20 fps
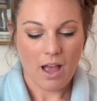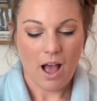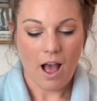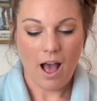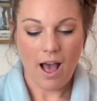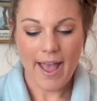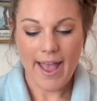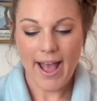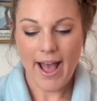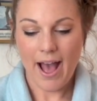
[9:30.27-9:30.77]

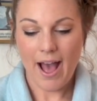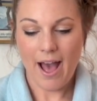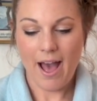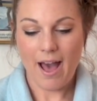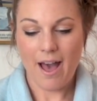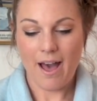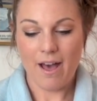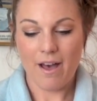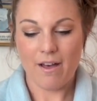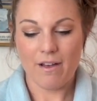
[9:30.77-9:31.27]
I
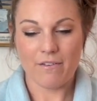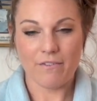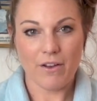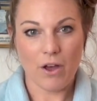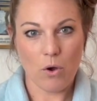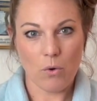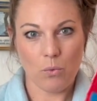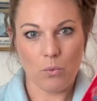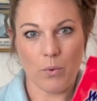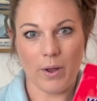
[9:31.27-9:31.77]

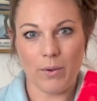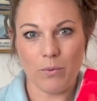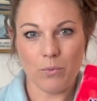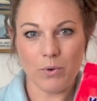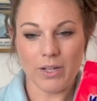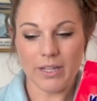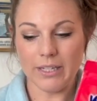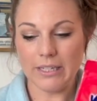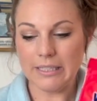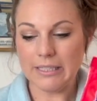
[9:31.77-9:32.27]
have wet
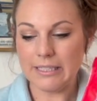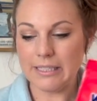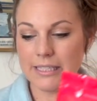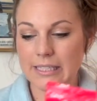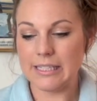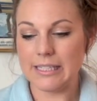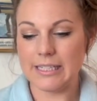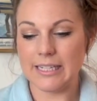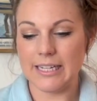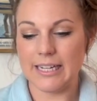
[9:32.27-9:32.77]

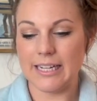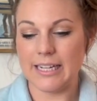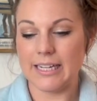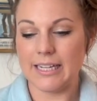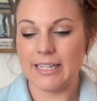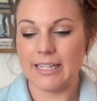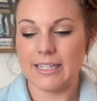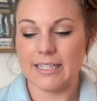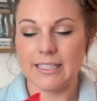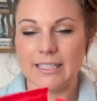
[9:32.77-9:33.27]
ones
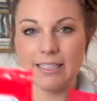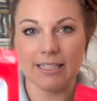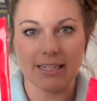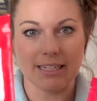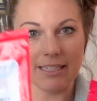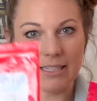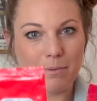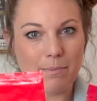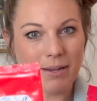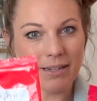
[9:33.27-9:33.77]
and
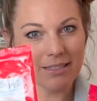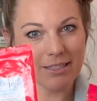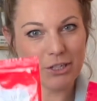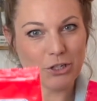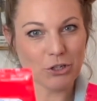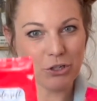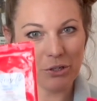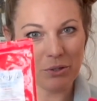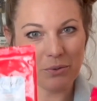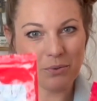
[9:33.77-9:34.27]

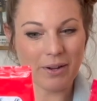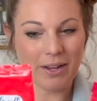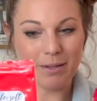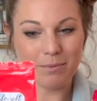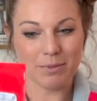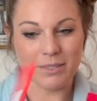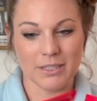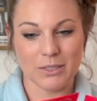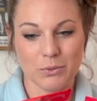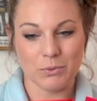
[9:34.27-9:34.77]
antibacterial
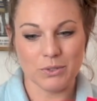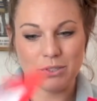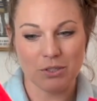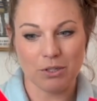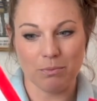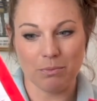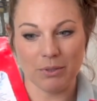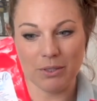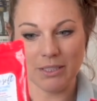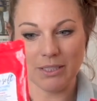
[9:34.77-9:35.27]
wipes. This one's
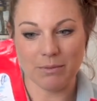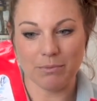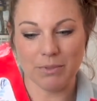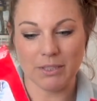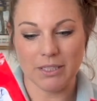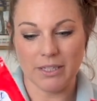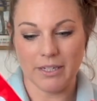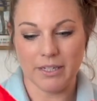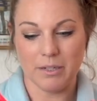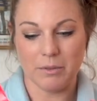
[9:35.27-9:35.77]
almost
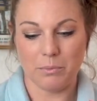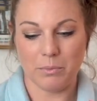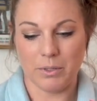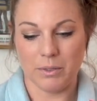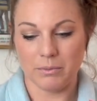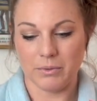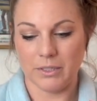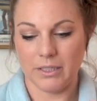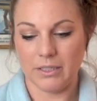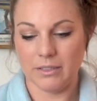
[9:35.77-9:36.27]
empty. I can
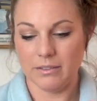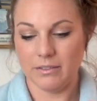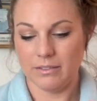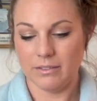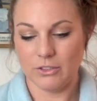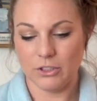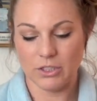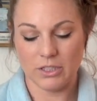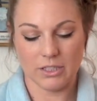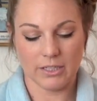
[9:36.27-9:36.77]
probably
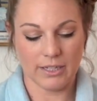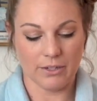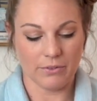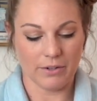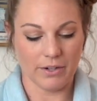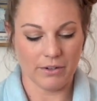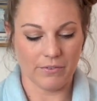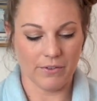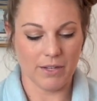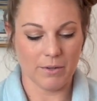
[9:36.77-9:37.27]
just get
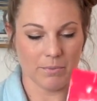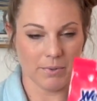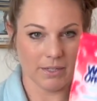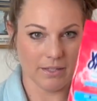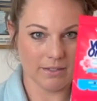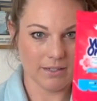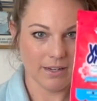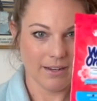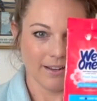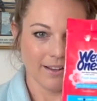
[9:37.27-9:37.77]
rid of it, but
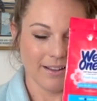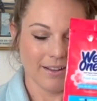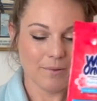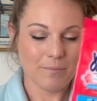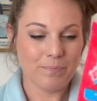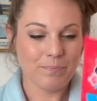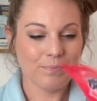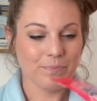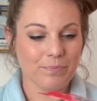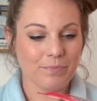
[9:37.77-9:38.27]

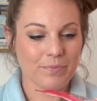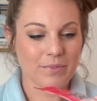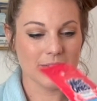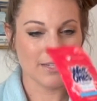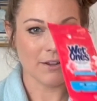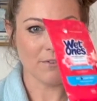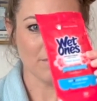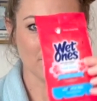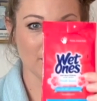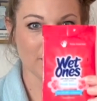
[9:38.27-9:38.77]

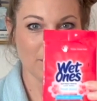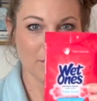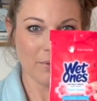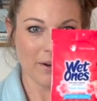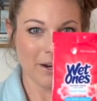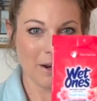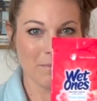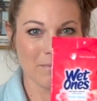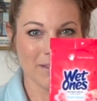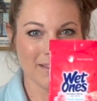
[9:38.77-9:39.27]
definitely
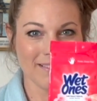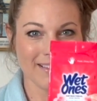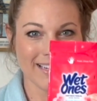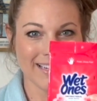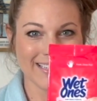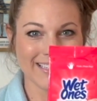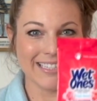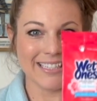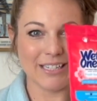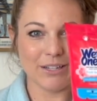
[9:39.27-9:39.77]
recommend
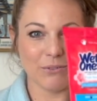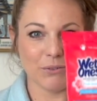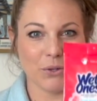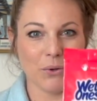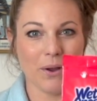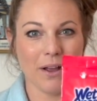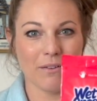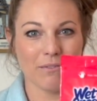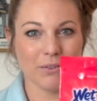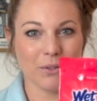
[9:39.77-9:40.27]
these if you
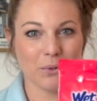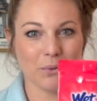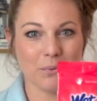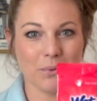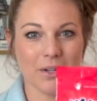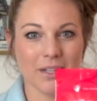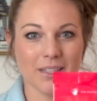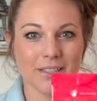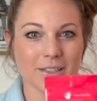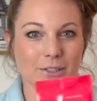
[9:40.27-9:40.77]
have little
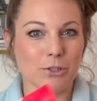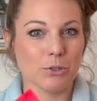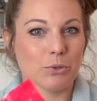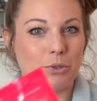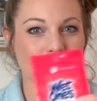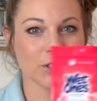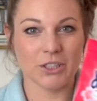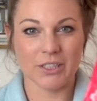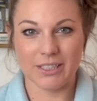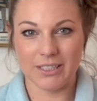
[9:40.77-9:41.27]
ones
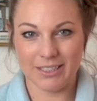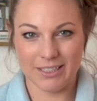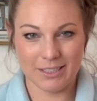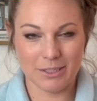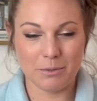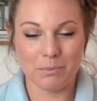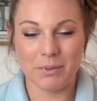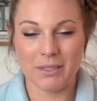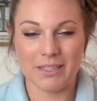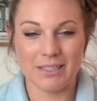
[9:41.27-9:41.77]
or
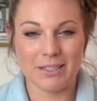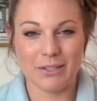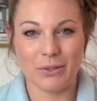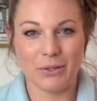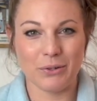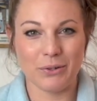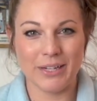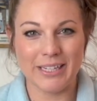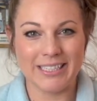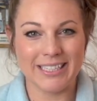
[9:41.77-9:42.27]
just because of the
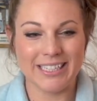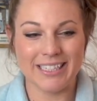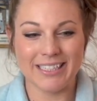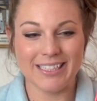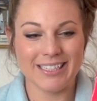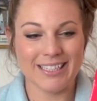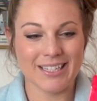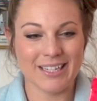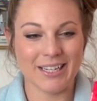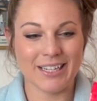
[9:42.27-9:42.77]

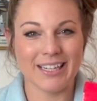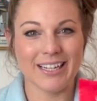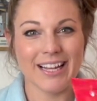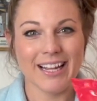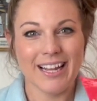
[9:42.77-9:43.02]
craziness that